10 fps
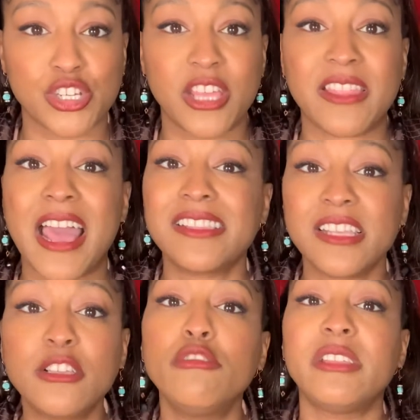and that's
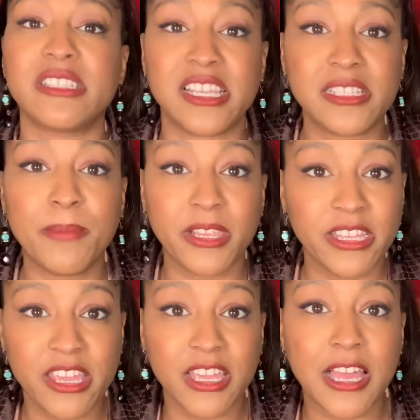including
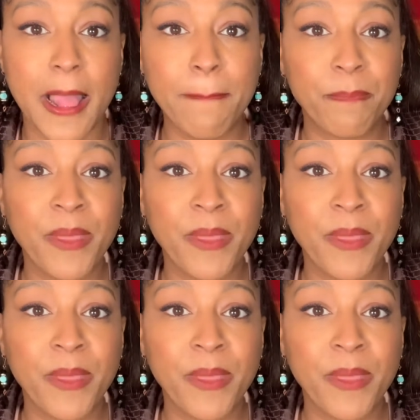disability income,